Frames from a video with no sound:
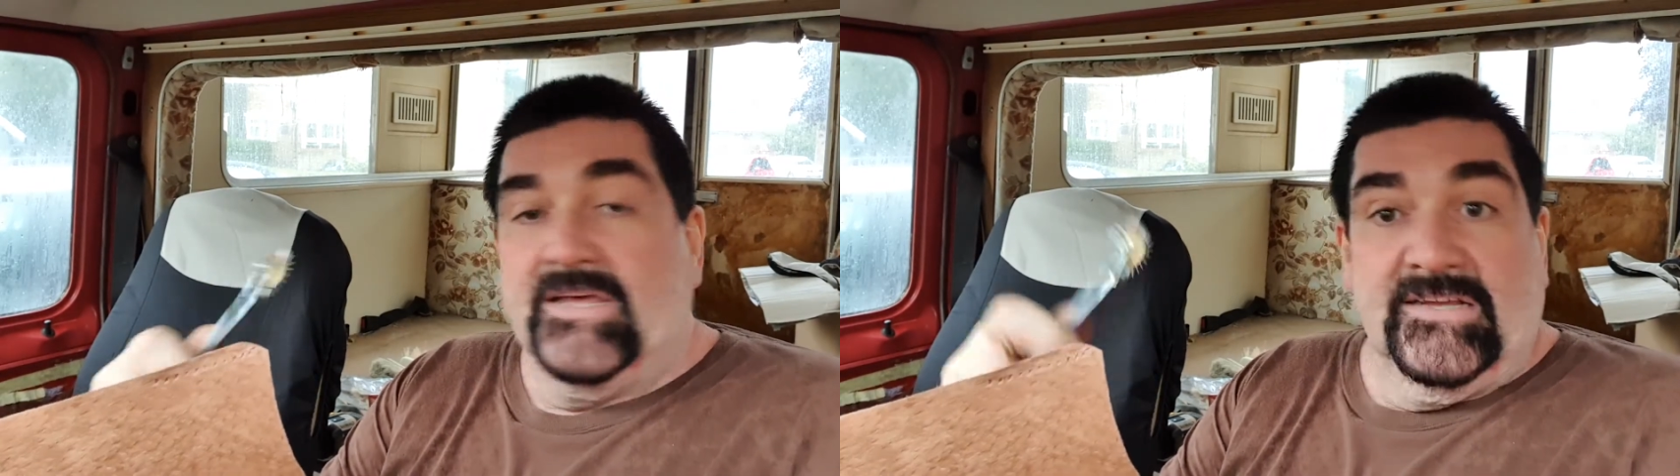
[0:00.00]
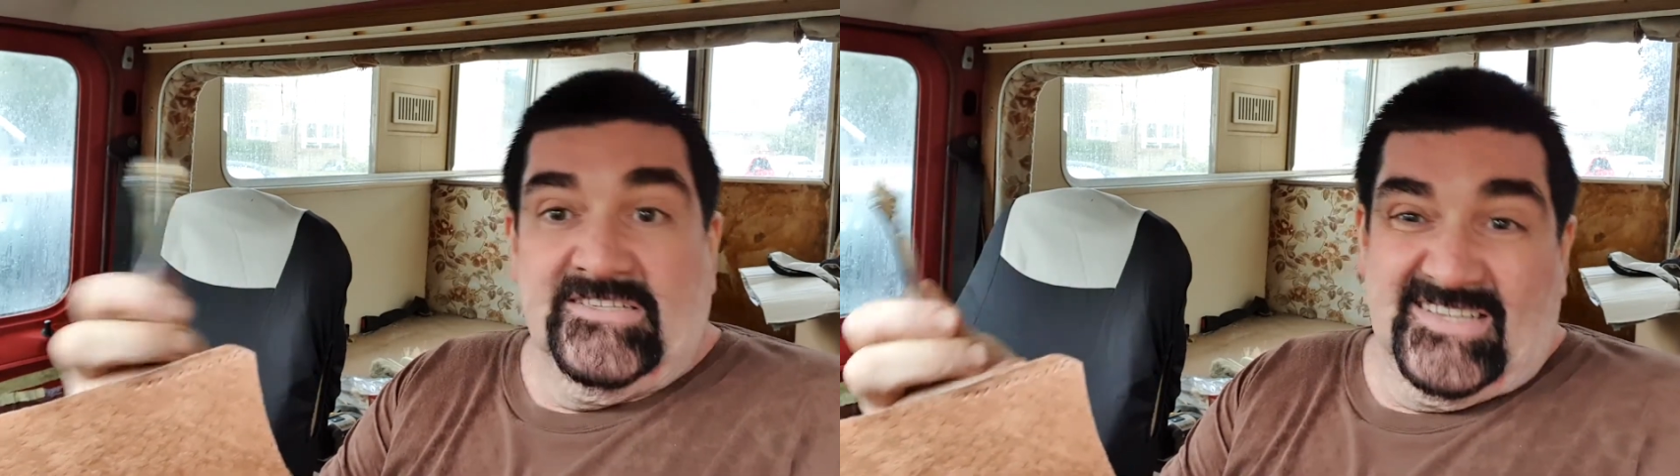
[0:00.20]

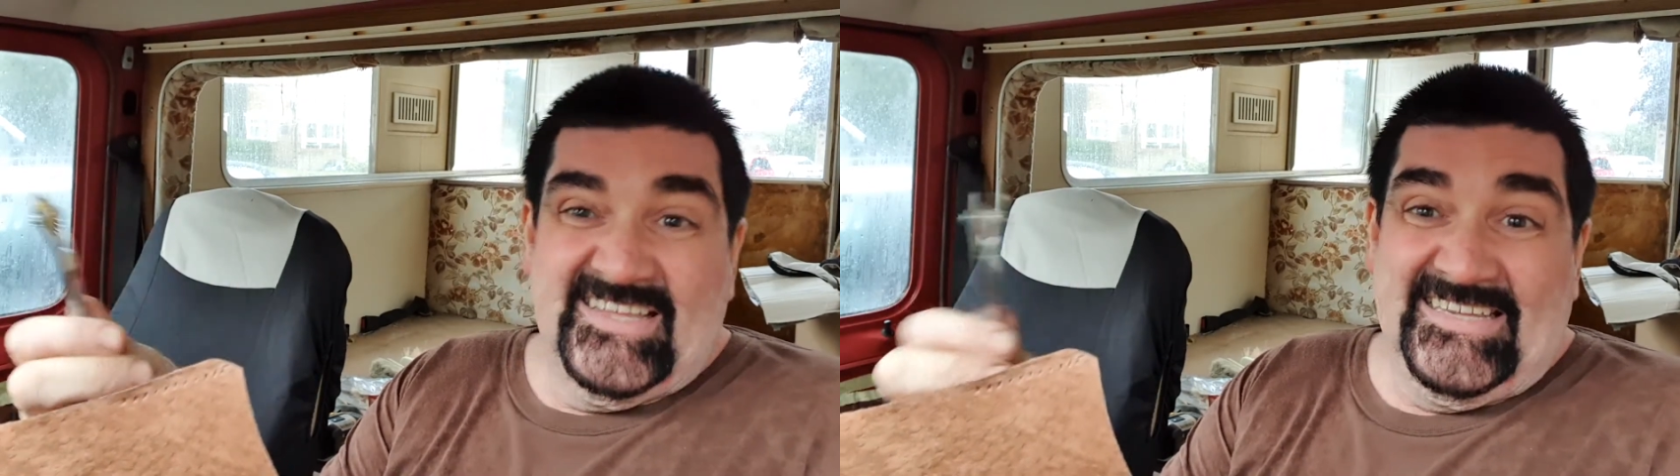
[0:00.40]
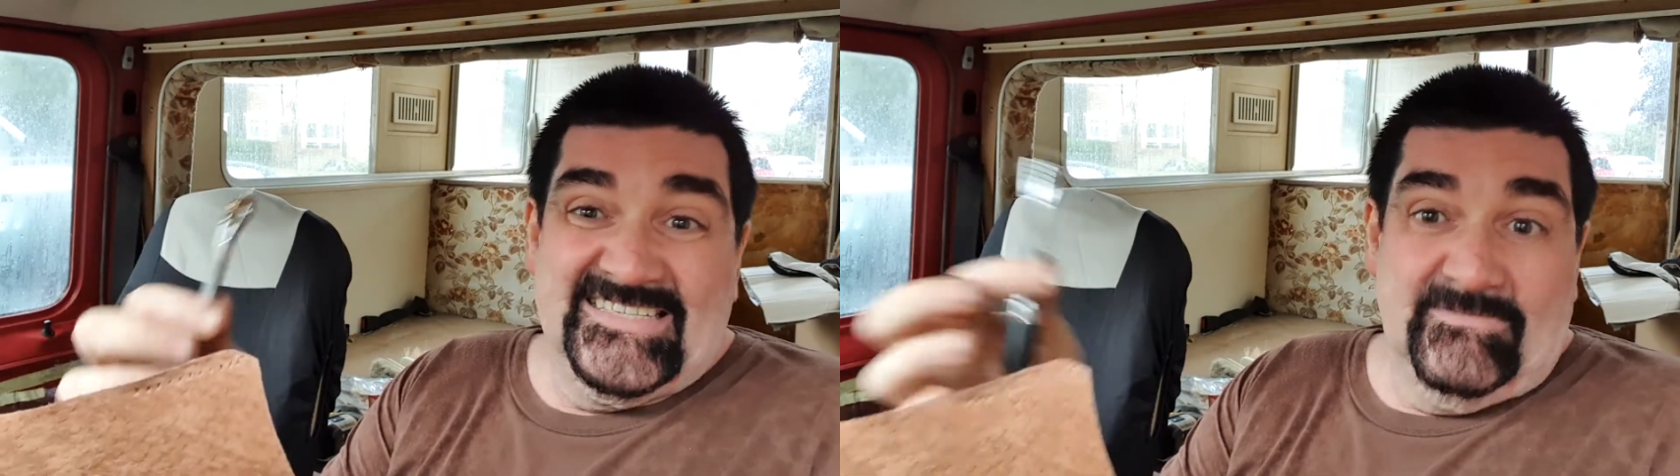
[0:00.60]
because the
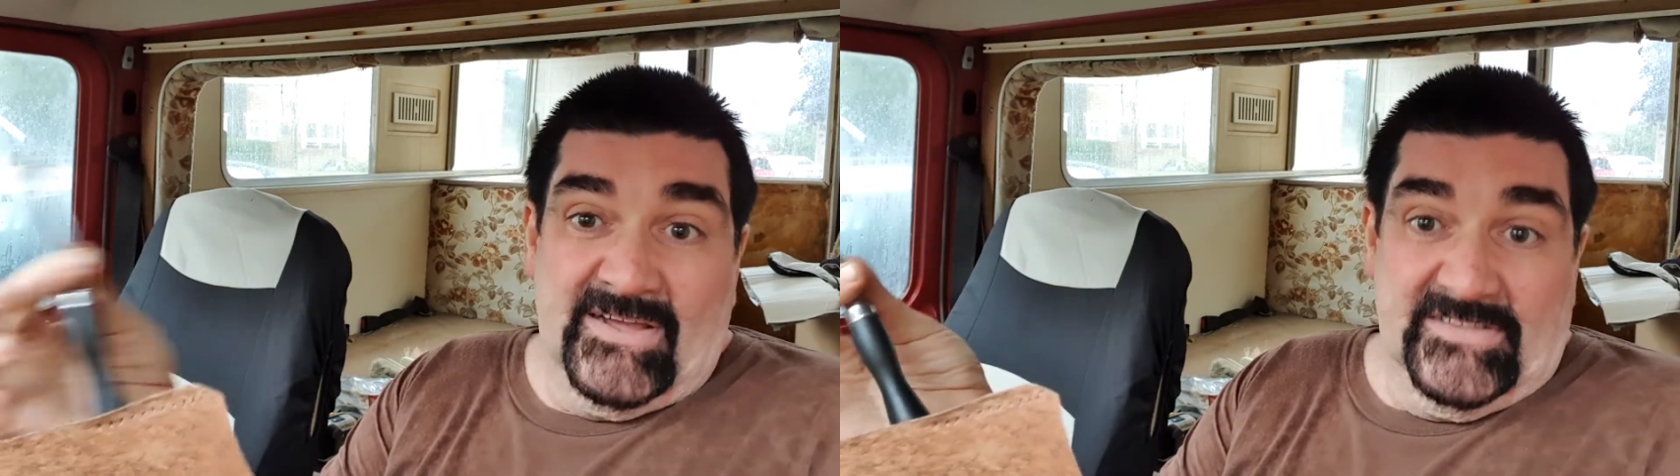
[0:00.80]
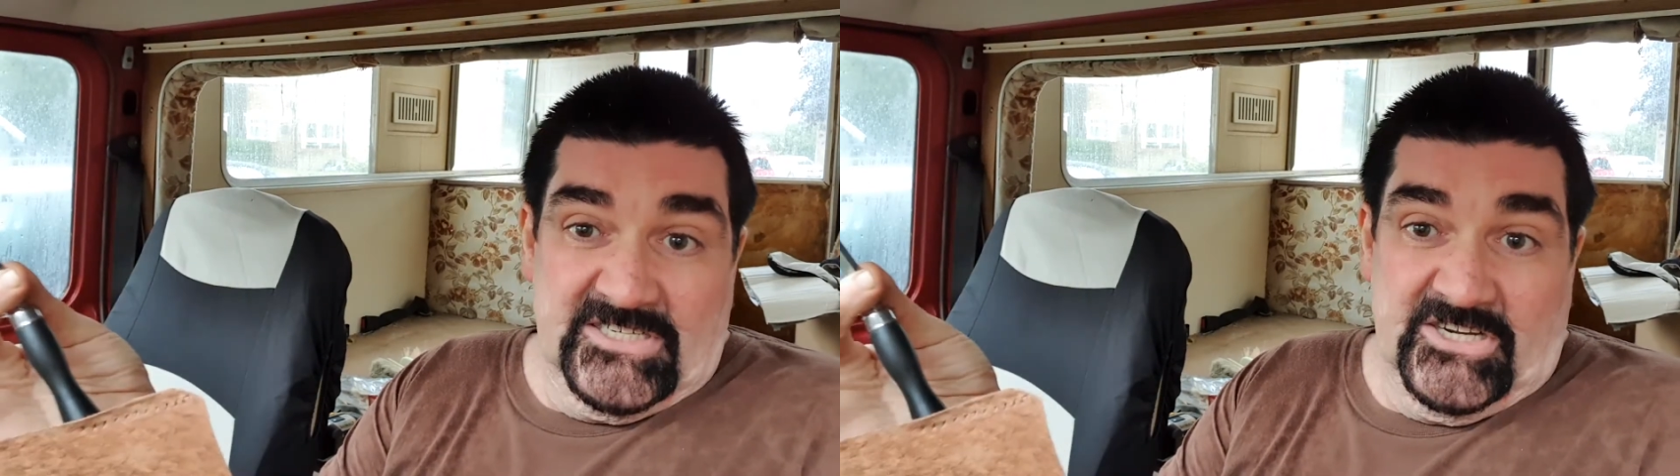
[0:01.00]
thing is to
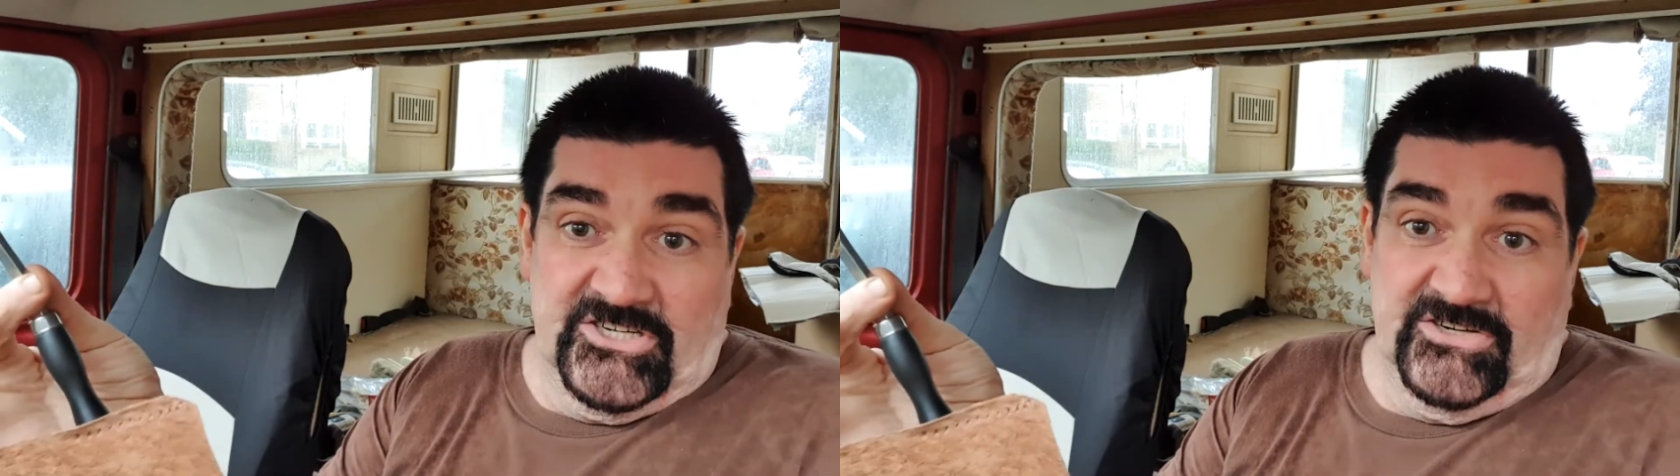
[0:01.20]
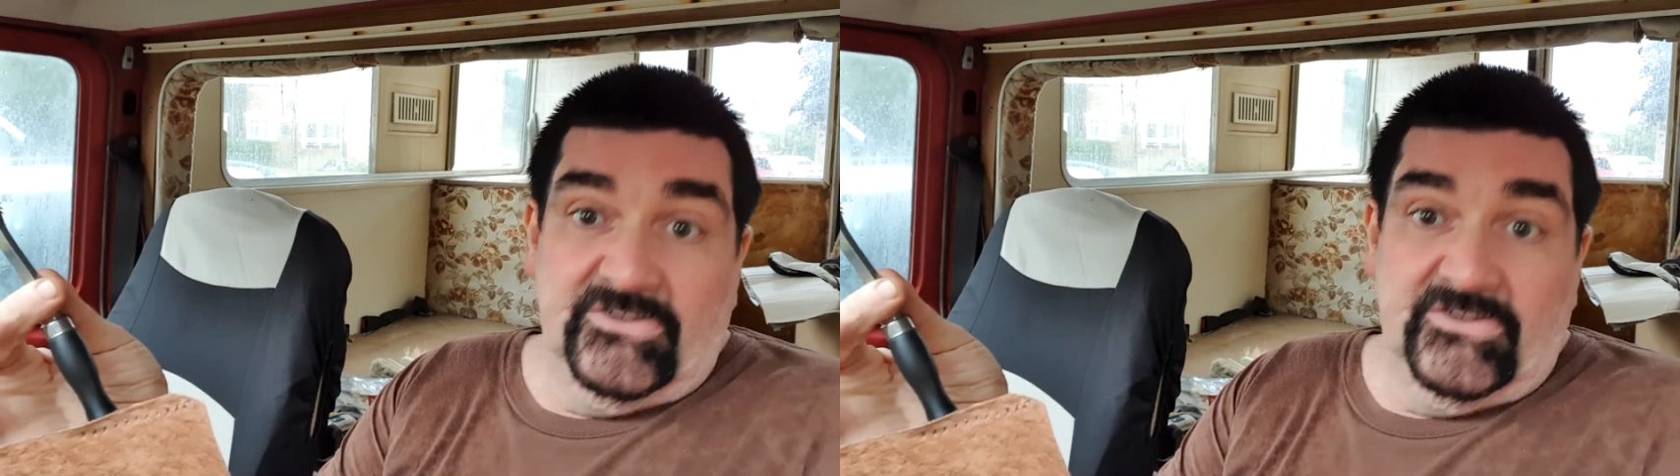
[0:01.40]
make the stitching look